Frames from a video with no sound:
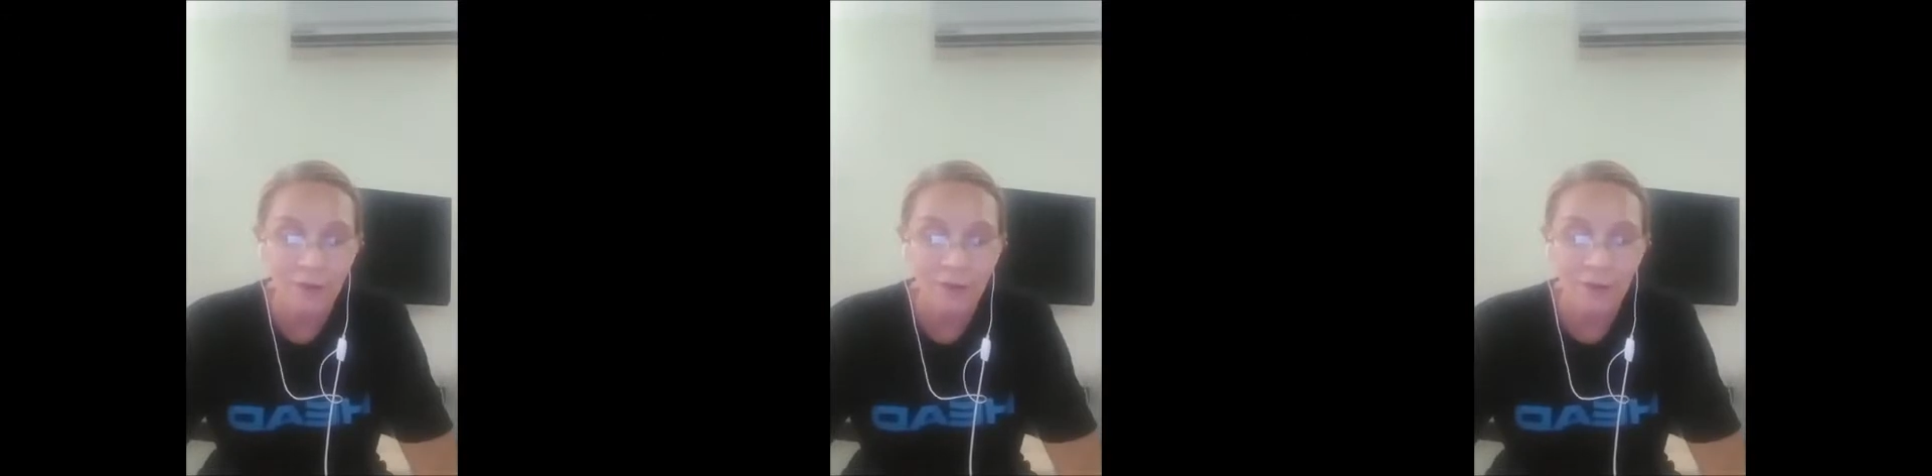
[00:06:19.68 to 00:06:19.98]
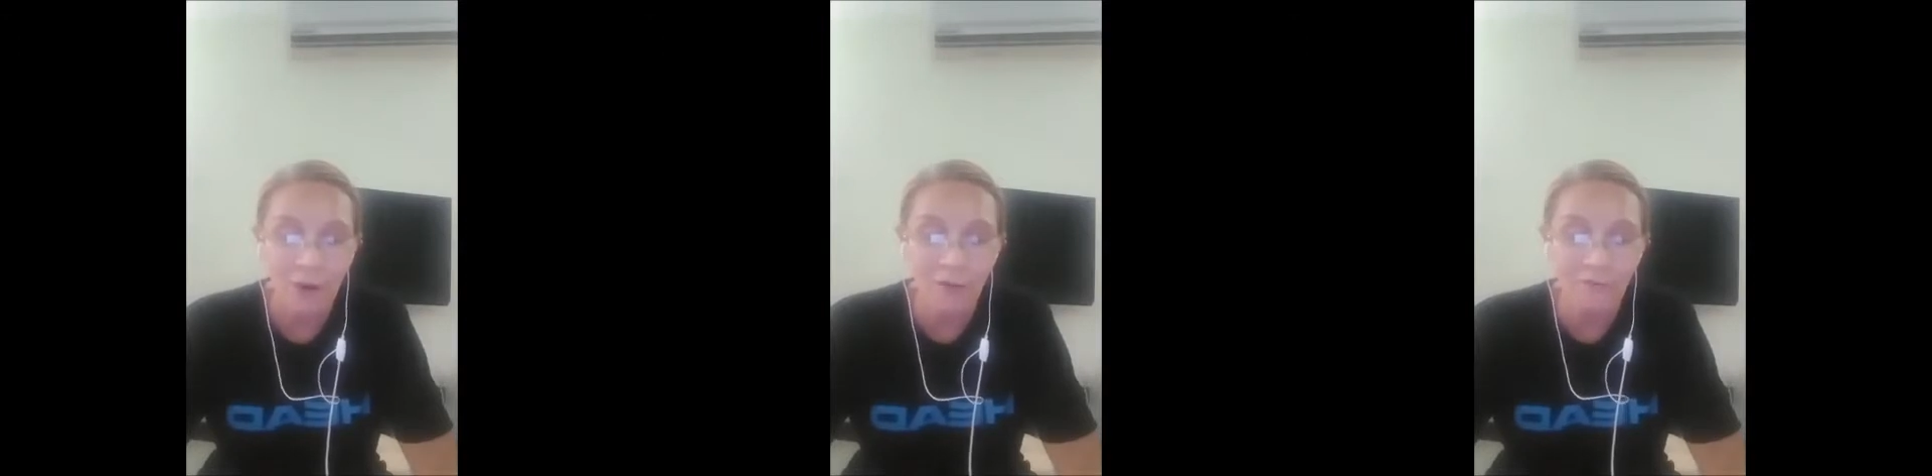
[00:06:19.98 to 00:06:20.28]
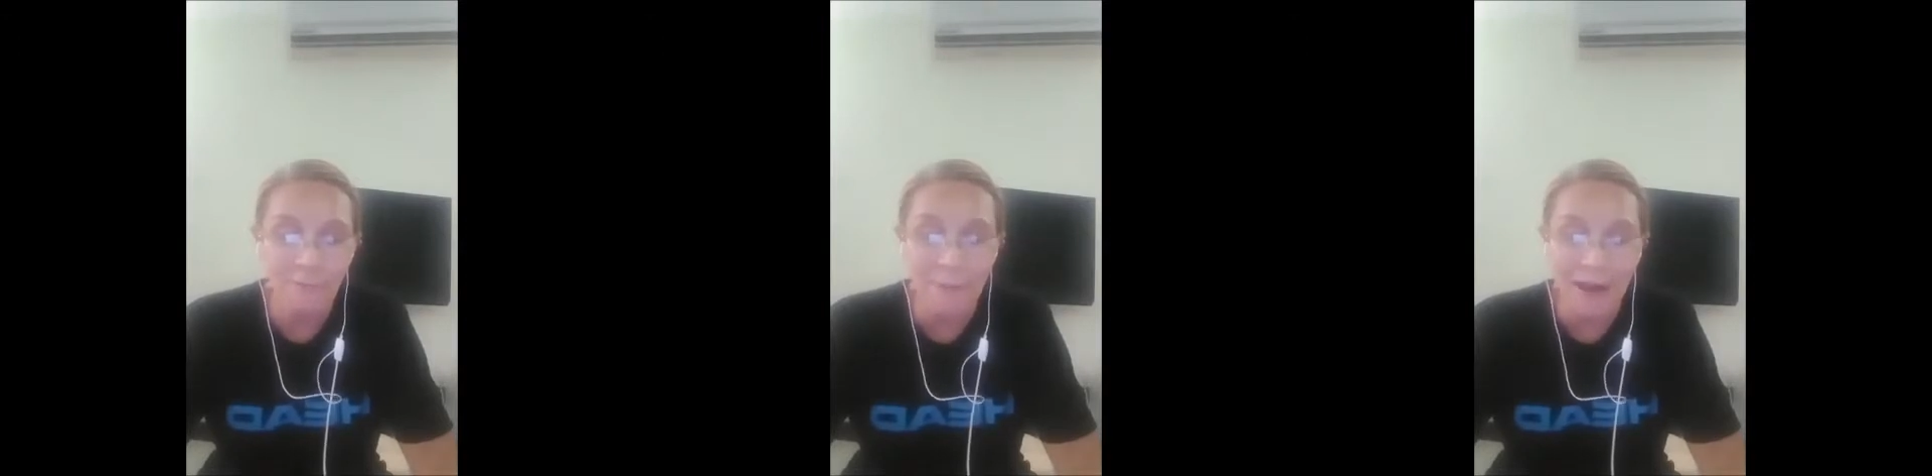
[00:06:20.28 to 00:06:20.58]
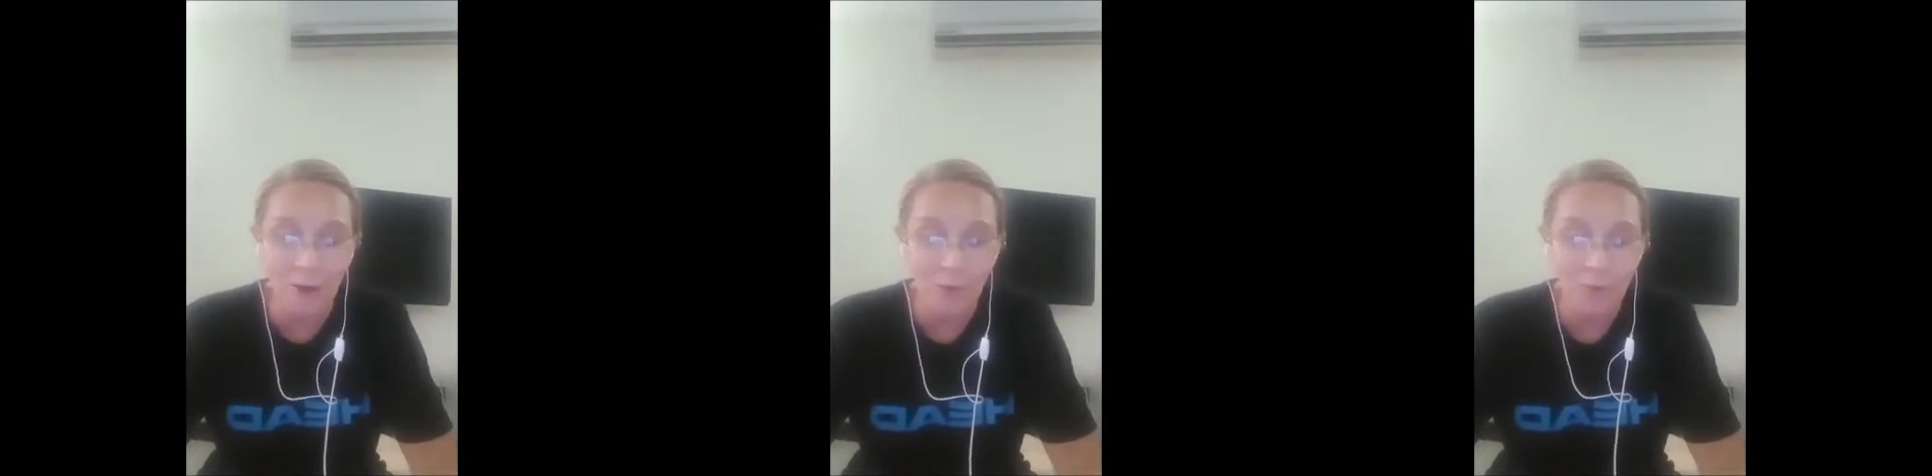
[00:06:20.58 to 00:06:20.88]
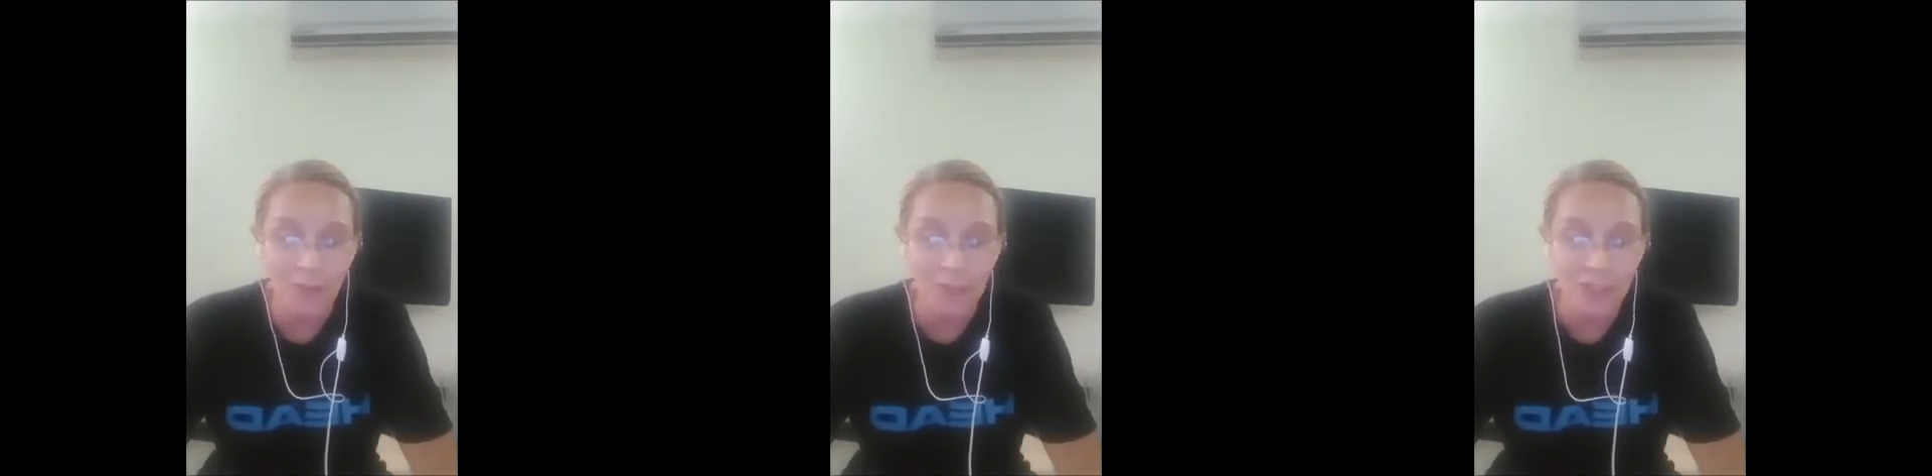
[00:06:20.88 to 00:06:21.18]
Coffee mellow
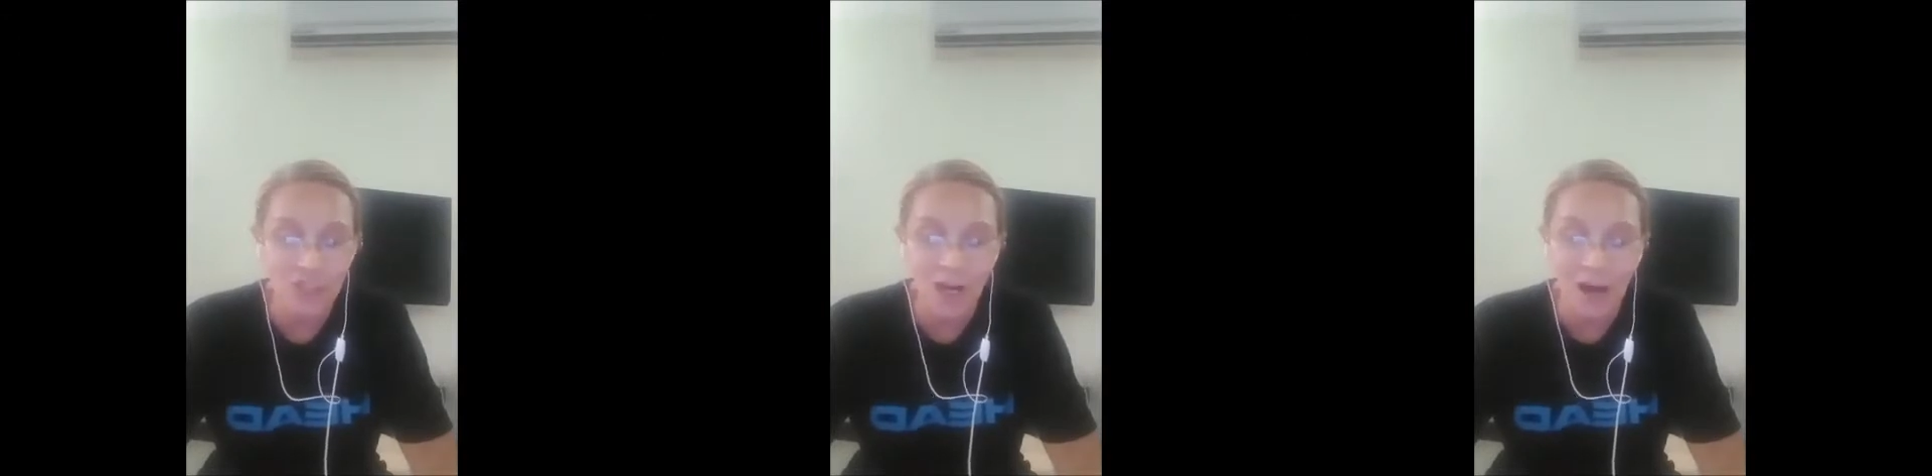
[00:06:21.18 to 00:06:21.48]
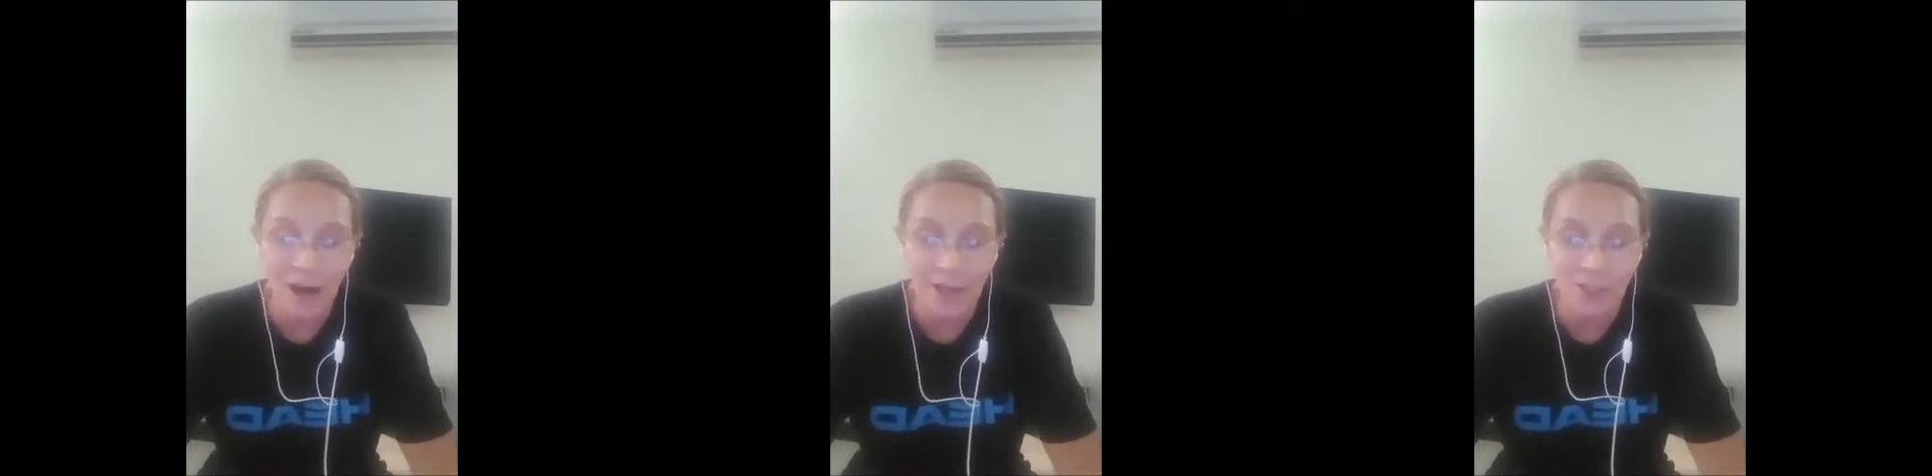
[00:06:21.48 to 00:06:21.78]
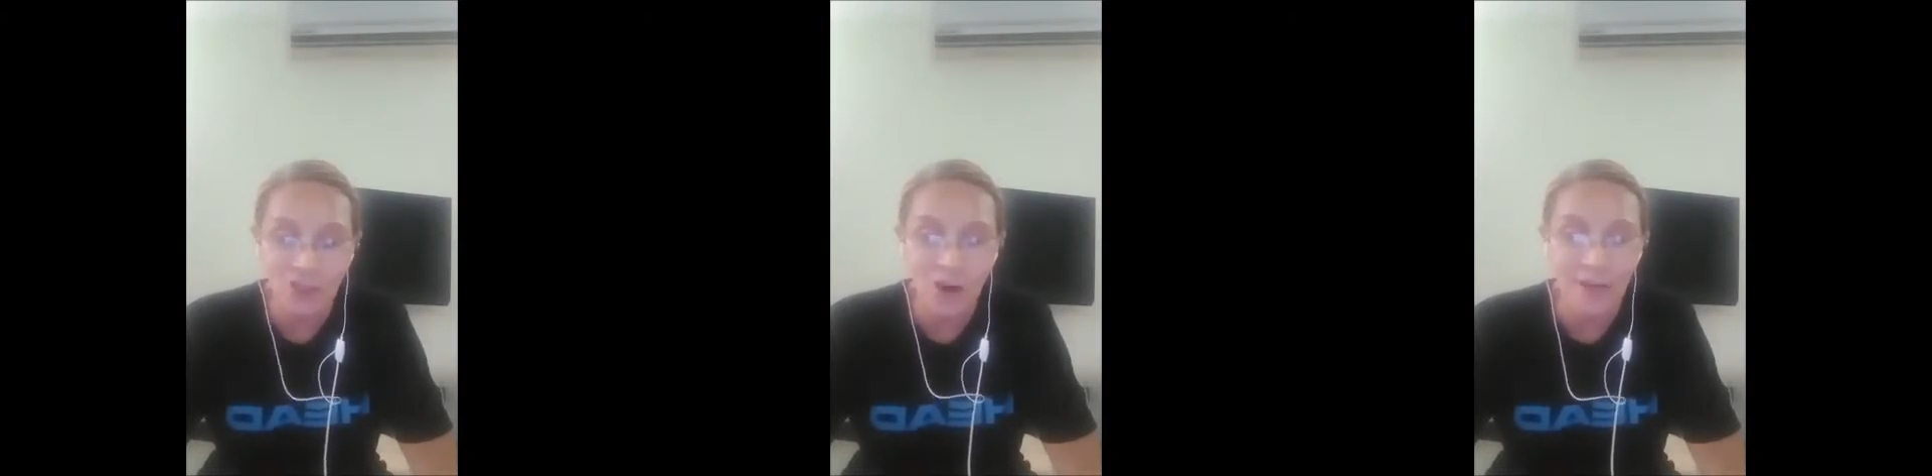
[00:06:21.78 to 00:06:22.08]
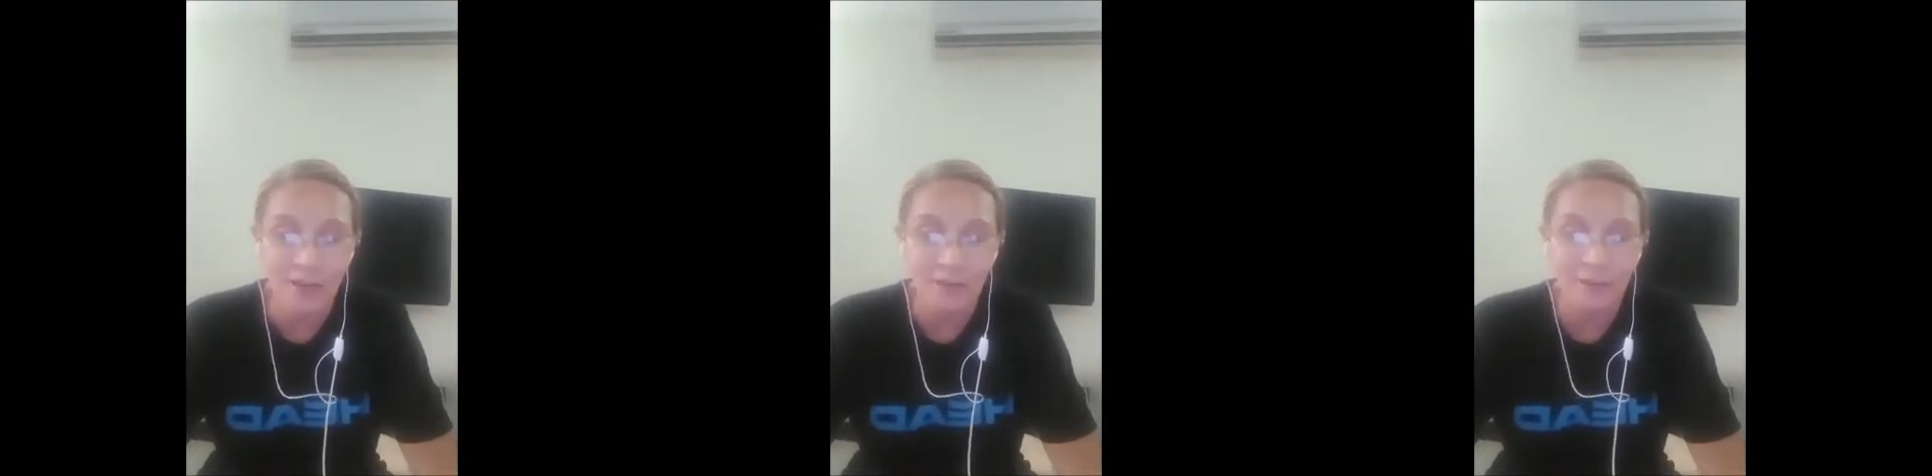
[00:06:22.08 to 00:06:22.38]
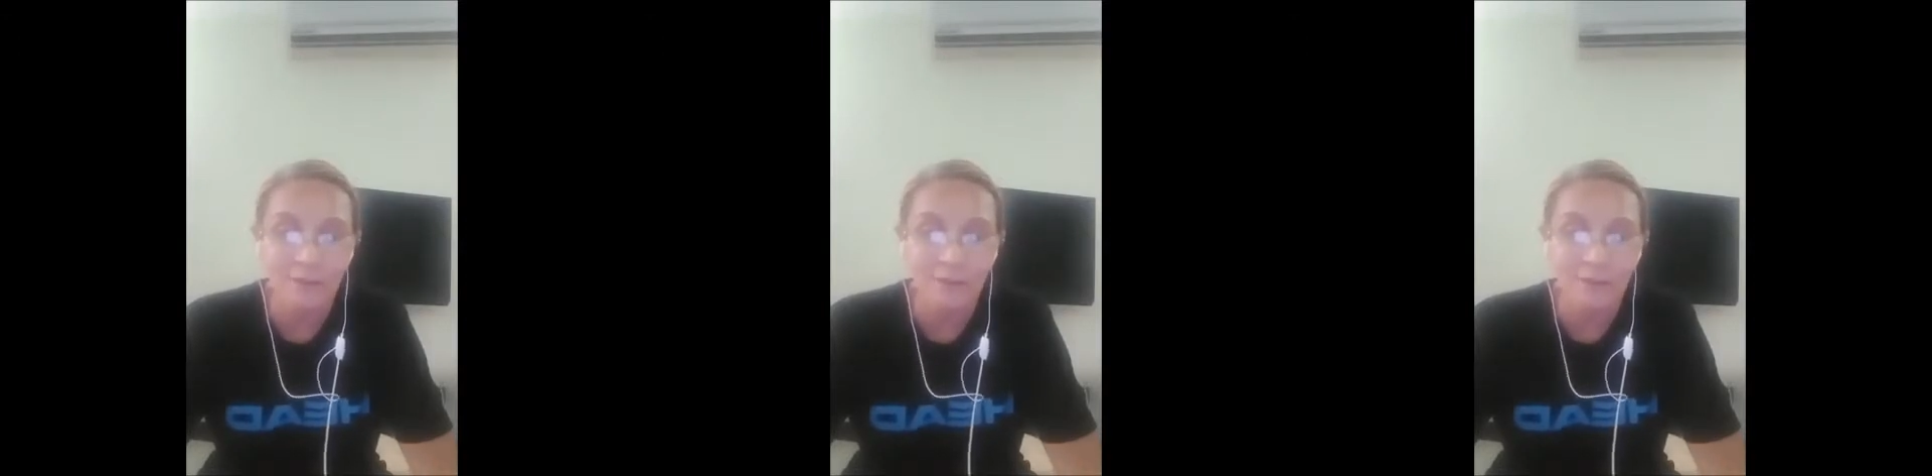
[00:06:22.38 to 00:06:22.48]
in Shanghai, China.